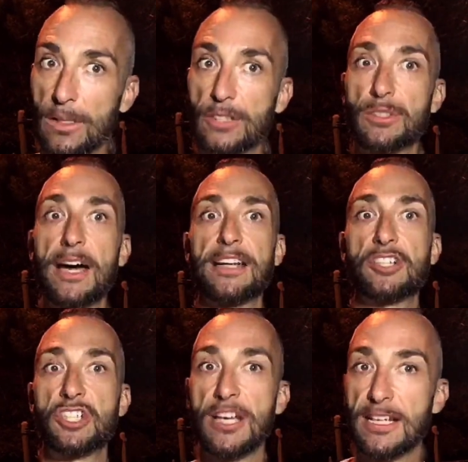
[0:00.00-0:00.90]
Like you got to
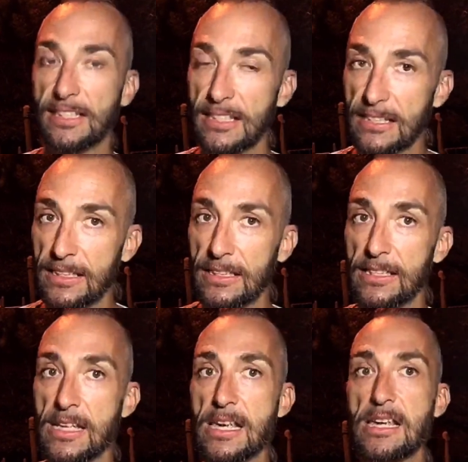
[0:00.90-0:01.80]
check in,
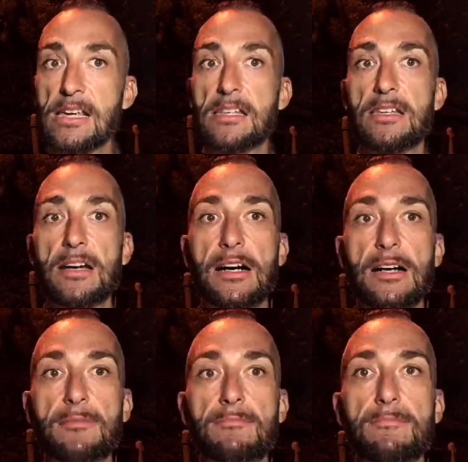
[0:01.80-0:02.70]
and
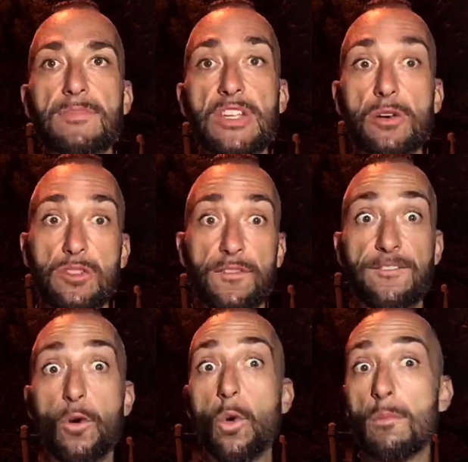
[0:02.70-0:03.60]
it's a
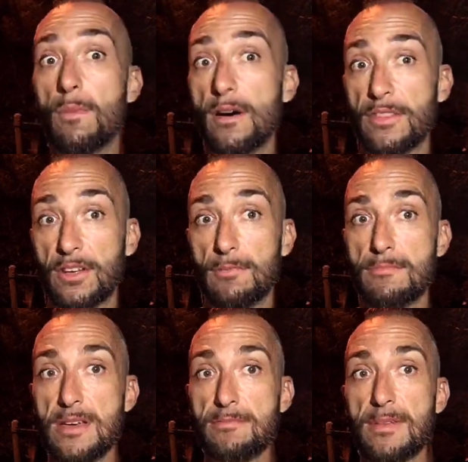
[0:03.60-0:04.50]
4-month
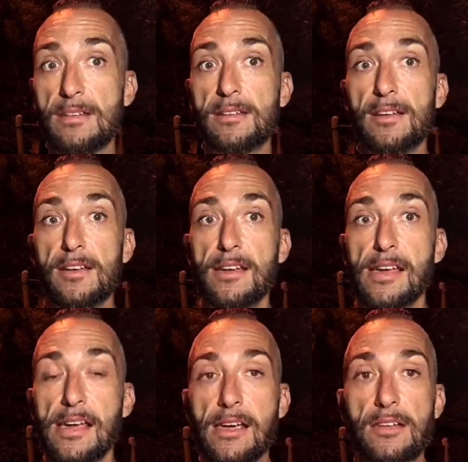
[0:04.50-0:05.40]
commitment,
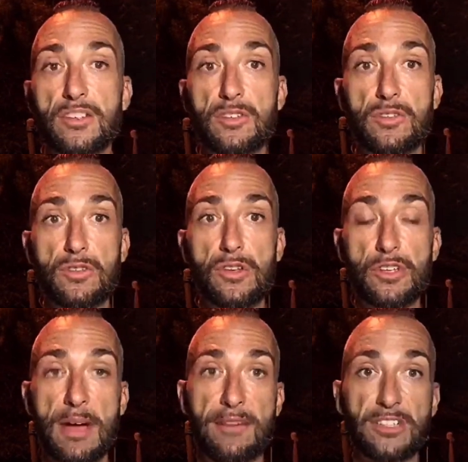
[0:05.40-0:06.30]
and you
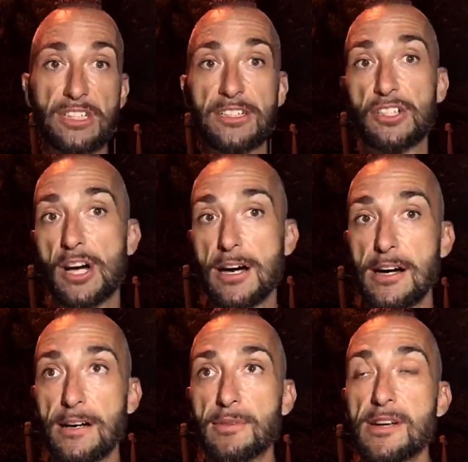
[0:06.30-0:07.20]
have to get a
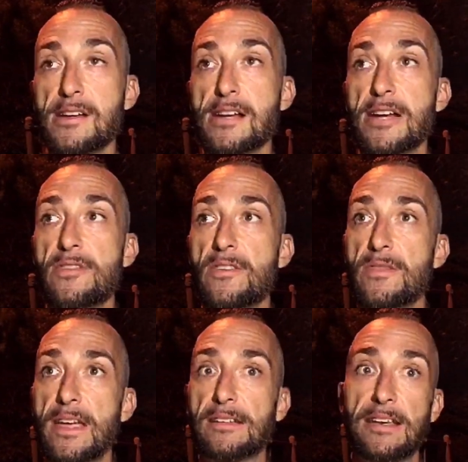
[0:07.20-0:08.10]
job, and then
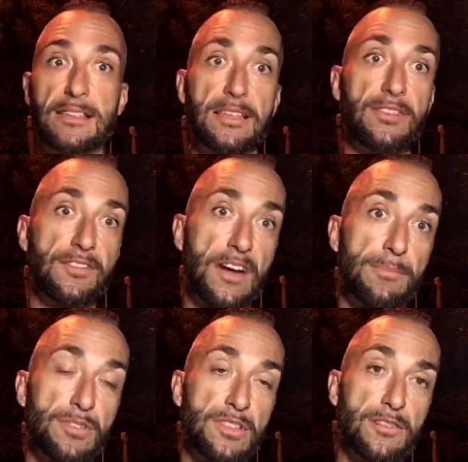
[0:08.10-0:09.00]
they take
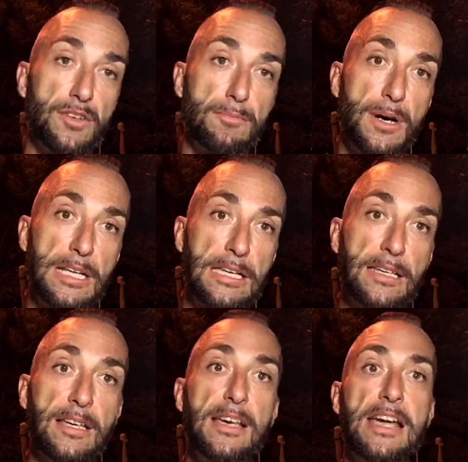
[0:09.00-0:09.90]
75% of your money,
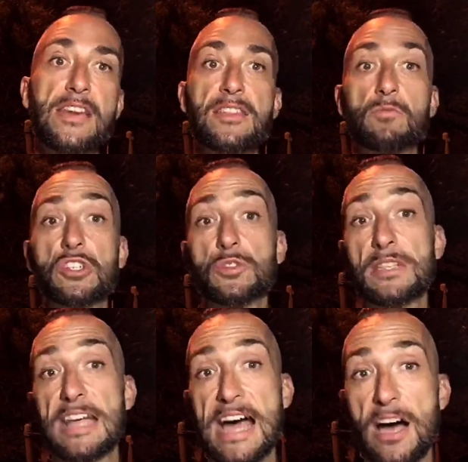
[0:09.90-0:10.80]
and then when you
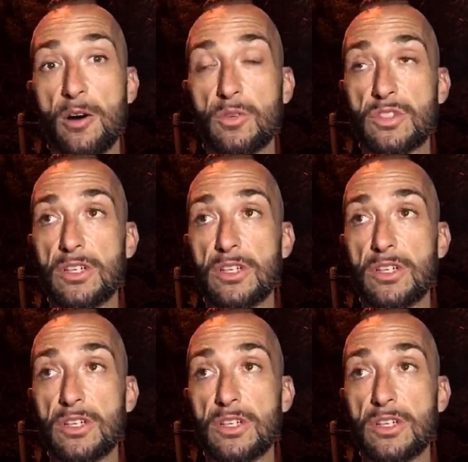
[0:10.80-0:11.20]
get out,